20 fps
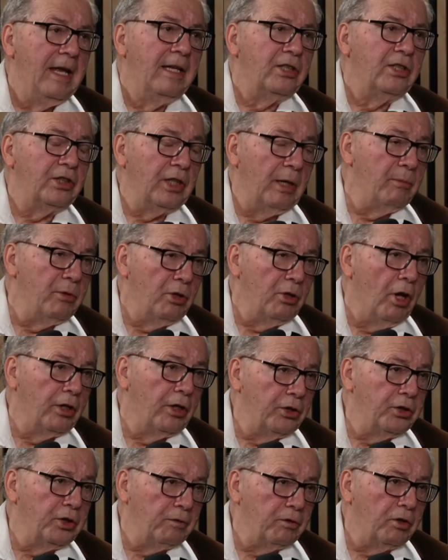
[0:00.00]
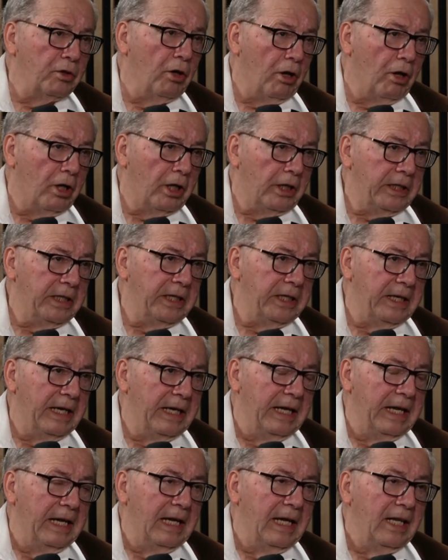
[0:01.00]
some knowledge of God
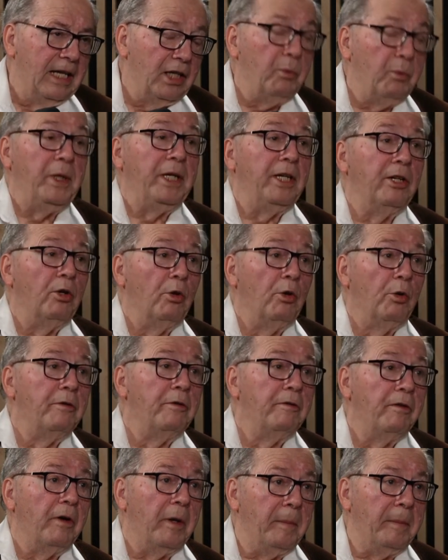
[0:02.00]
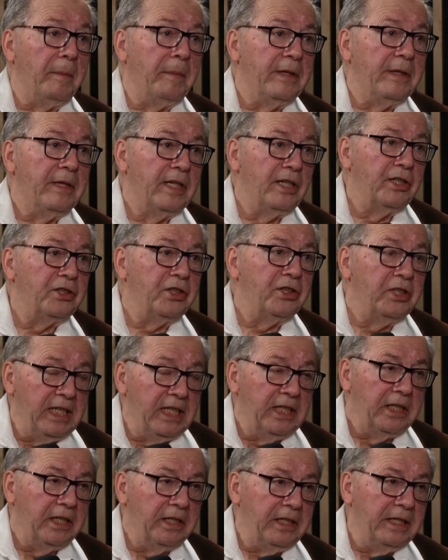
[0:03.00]
that we can learn from, that is
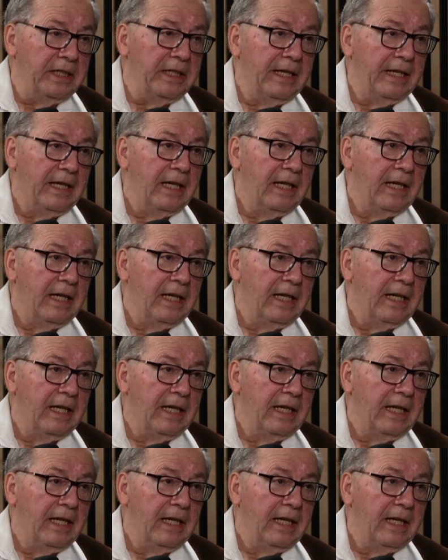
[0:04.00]
needed